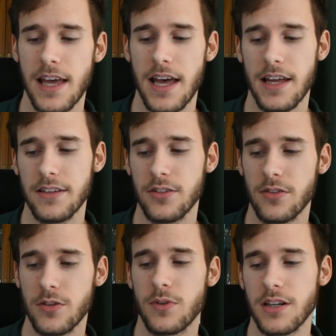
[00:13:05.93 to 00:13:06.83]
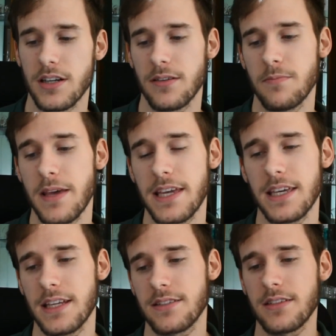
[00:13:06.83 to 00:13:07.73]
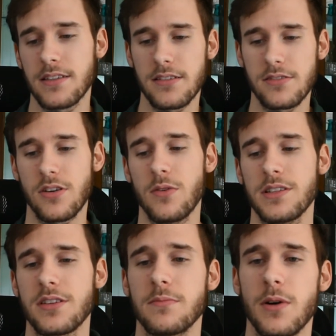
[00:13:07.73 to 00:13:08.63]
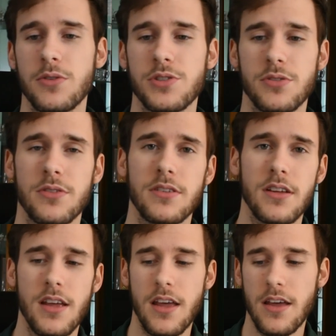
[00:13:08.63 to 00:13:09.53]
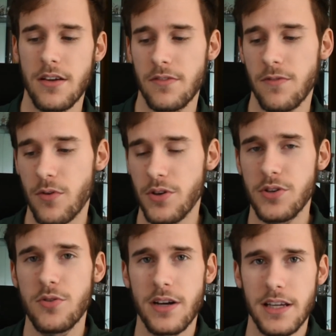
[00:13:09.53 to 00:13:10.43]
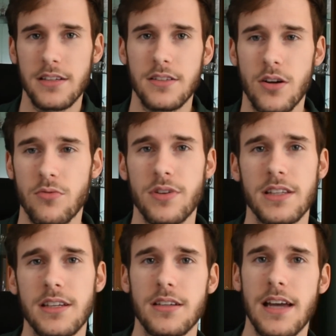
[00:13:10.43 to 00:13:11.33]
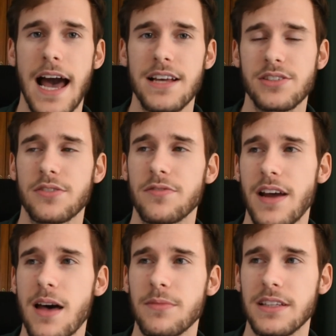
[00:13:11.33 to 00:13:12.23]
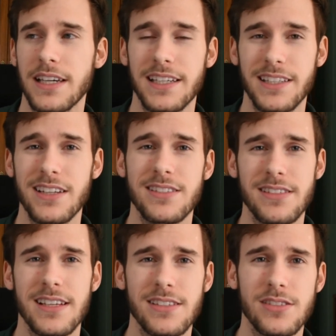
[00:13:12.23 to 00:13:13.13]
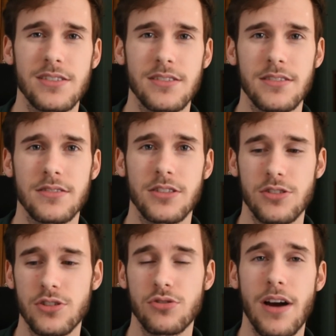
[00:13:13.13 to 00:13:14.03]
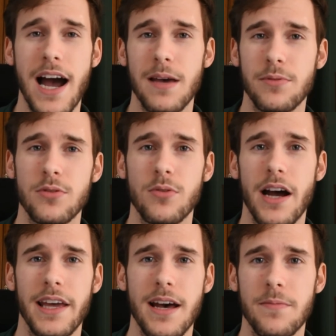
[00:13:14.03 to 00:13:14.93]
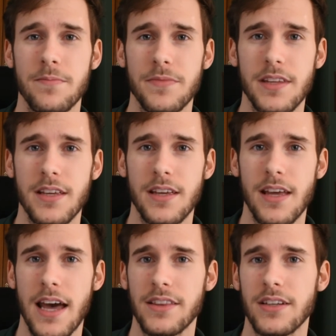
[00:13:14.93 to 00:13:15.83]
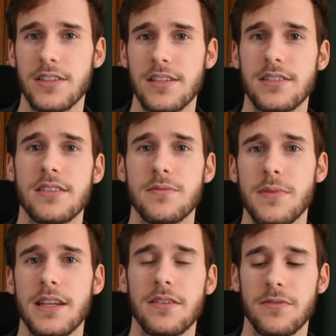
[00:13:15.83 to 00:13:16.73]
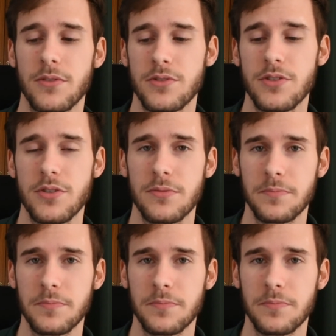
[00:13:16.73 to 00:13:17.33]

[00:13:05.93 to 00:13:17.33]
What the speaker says: And you want to make it so it's emotional for you, and it really ask your family, like, does this describe who I am, and is this meaningful to you?